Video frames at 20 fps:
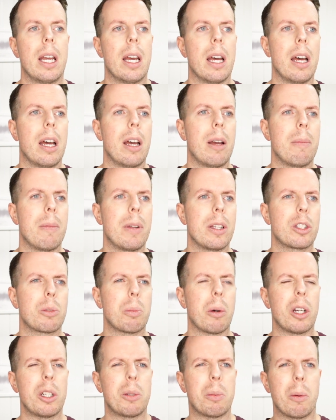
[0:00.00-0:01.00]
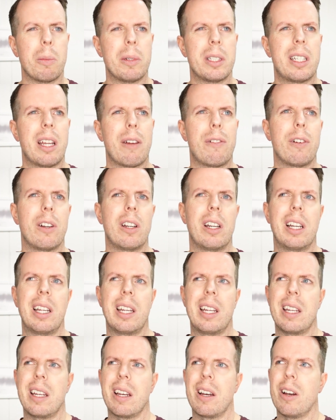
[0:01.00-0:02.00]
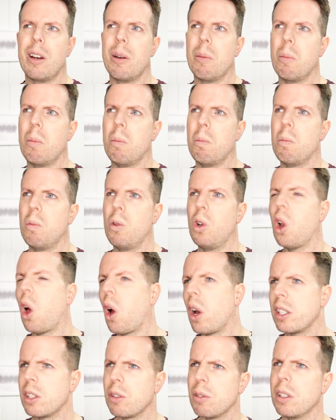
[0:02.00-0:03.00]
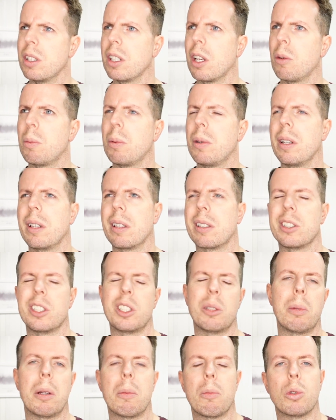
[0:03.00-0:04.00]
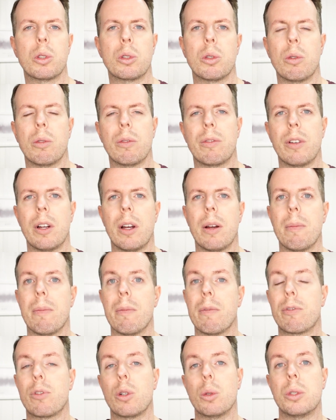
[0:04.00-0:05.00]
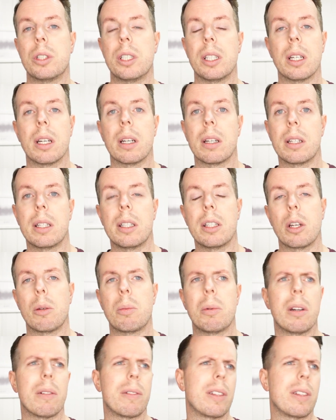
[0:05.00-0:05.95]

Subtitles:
Spicebomb is definitely lighter in the opening because it's a bit more sort of fruitier in the opening.